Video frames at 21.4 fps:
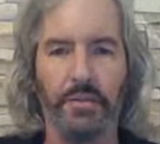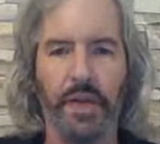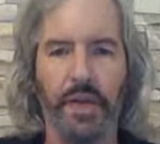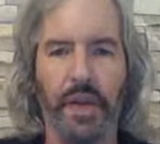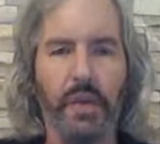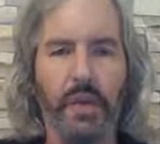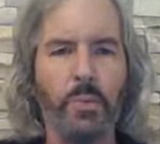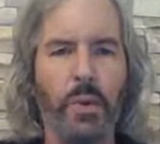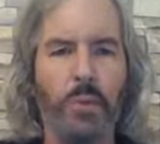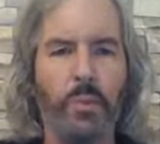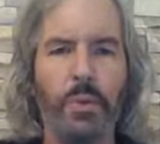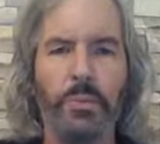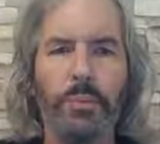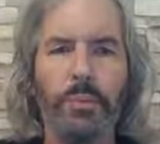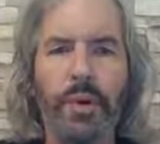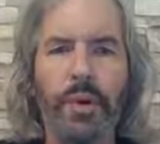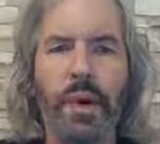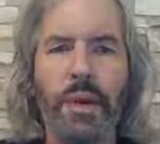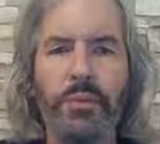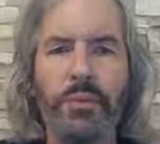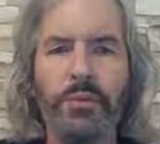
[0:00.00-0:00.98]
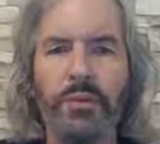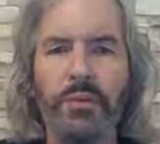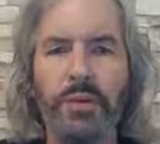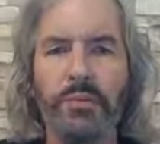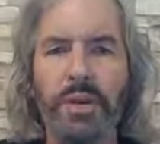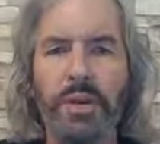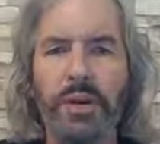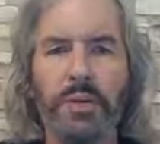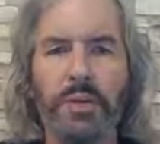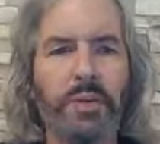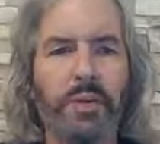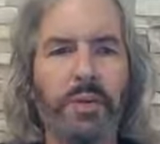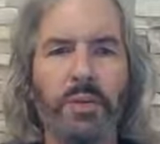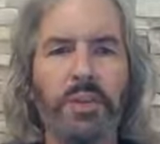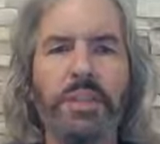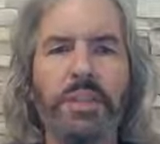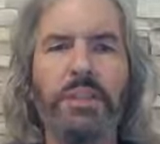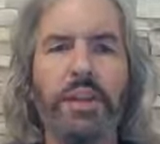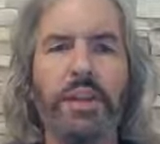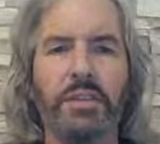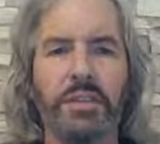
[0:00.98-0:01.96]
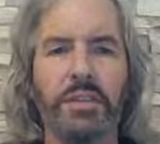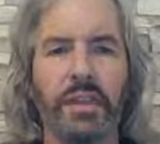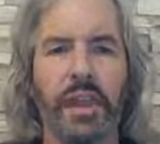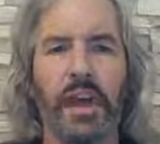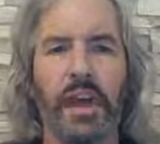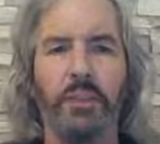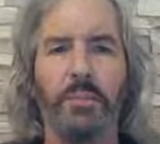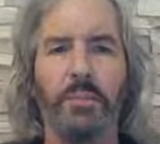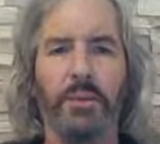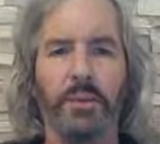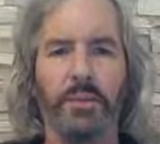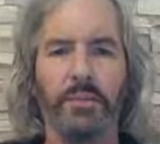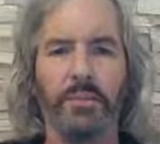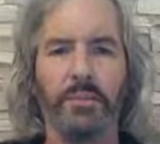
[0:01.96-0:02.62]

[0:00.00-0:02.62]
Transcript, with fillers: When we're praying for a miracle and it doesn't happen?